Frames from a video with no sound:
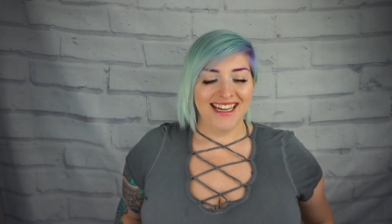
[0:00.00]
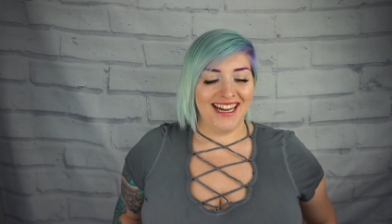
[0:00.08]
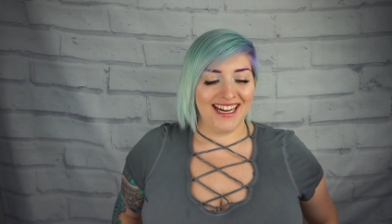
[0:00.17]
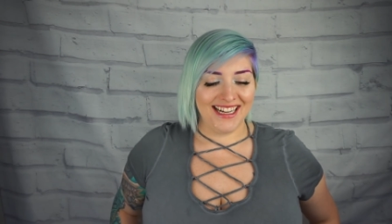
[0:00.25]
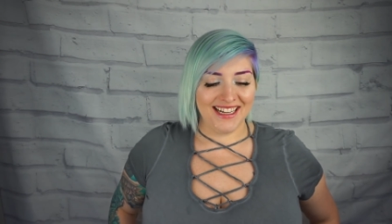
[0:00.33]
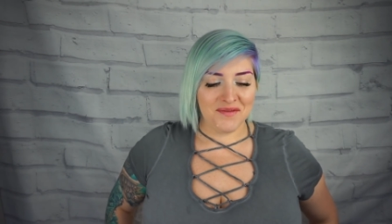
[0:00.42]

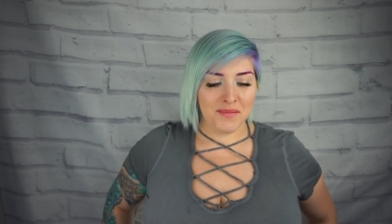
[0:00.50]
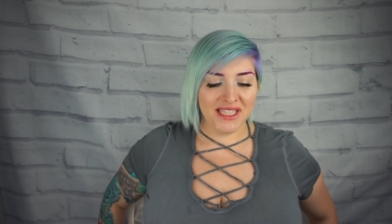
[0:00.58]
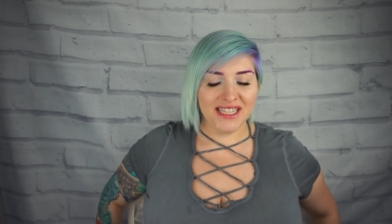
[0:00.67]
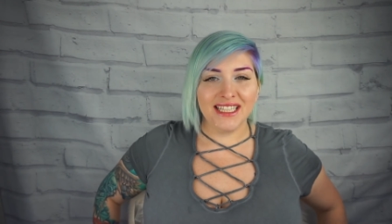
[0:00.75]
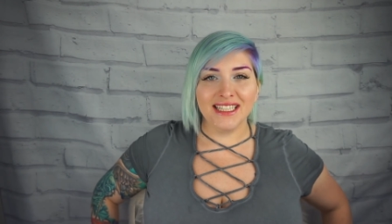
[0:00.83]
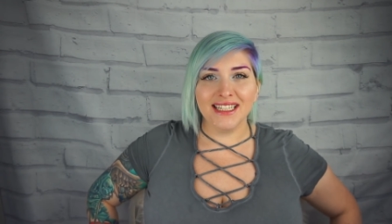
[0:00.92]
But
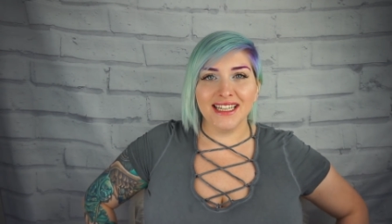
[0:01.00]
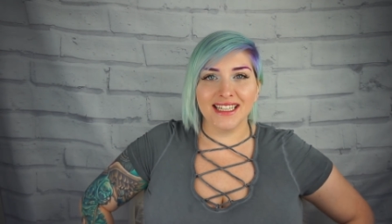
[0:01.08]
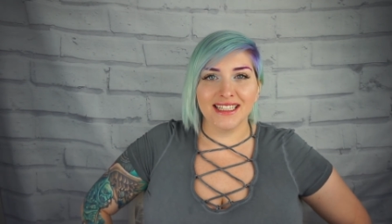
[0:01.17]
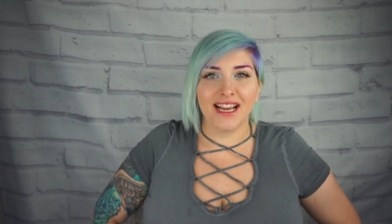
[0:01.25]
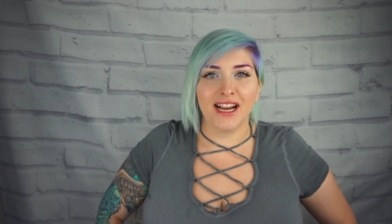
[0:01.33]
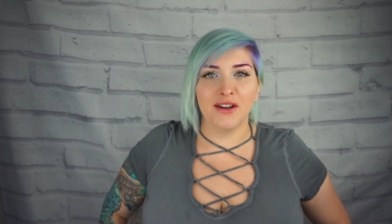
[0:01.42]
then
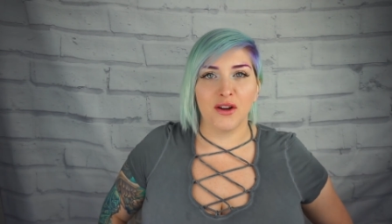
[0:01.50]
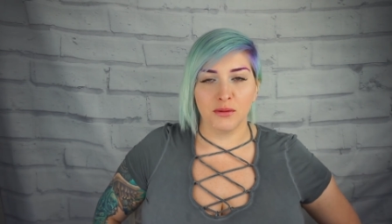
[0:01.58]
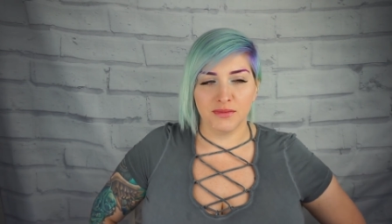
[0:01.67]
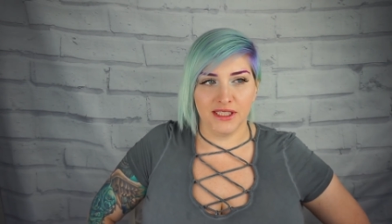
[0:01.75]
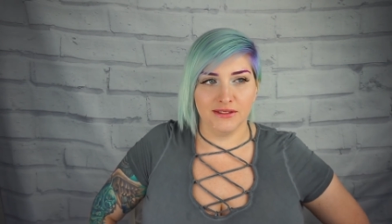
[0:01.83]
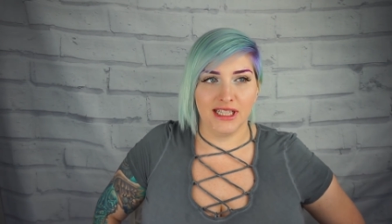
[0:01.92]
it kind of
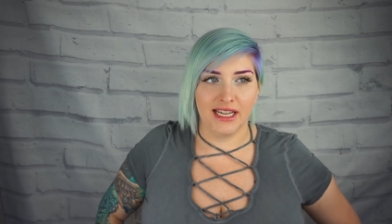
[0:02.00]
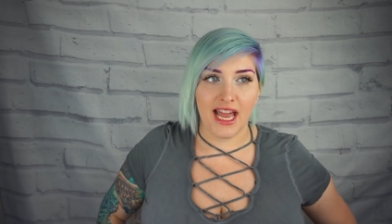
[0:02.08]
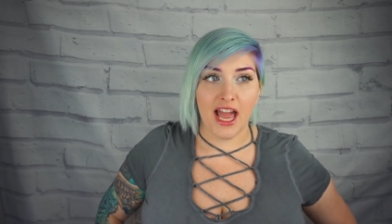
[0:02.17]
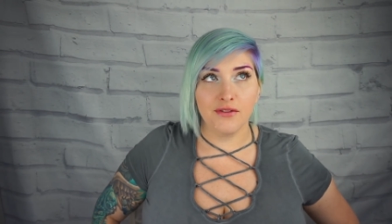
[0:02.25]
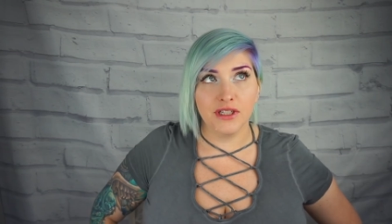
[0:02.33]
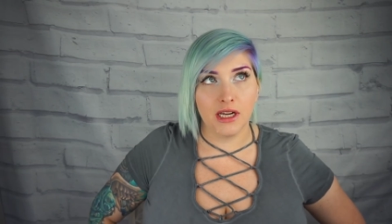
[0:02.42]
calmed down. Like
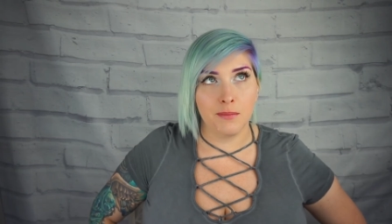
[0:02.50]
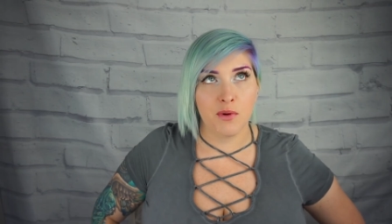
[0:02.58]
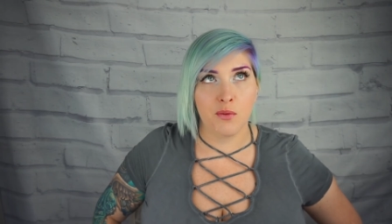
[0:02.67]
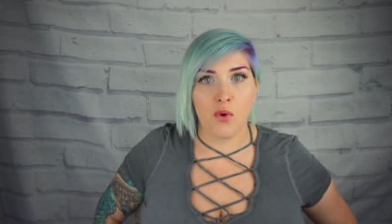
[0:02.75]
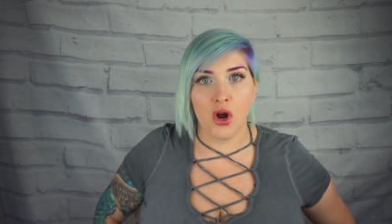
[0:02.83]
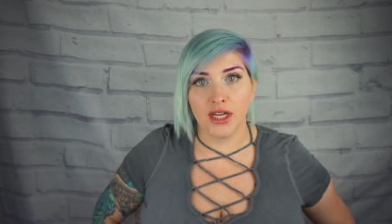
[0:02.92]
every time
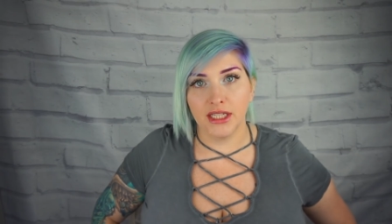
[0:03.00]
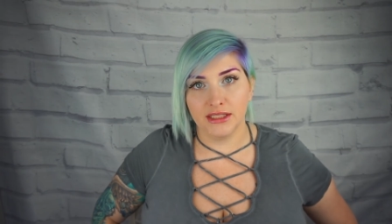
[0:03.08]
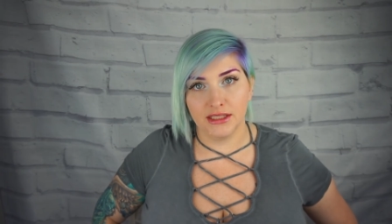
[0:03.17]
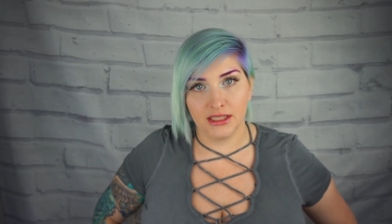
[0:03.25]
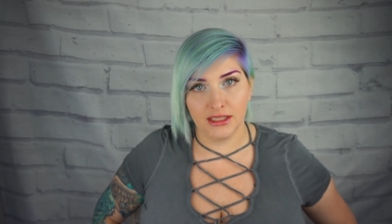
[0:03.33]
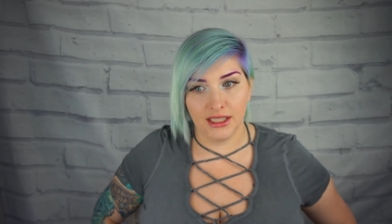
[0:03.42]
I'd walk
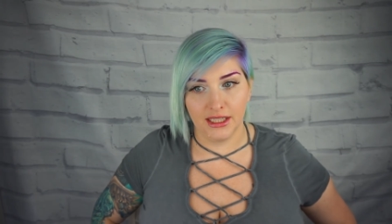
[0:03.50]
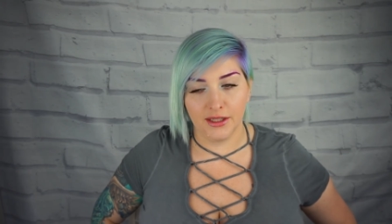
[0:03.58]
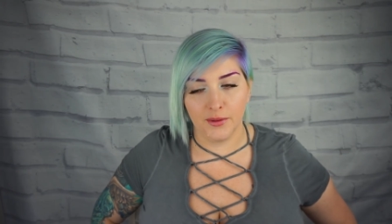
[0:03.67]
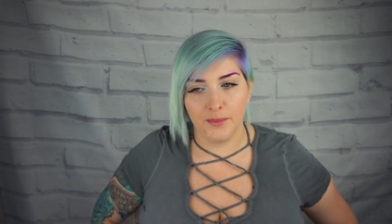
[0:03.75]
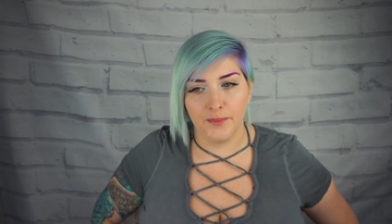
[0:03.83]
into like